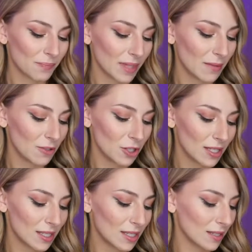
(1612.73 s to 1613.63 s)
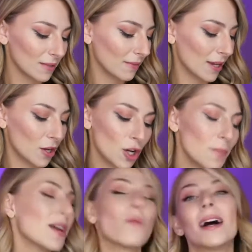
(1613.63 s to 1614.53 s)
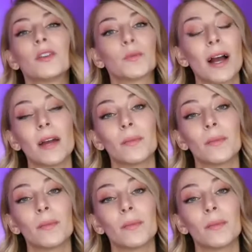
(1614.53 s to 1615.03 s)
It could be a wild ride.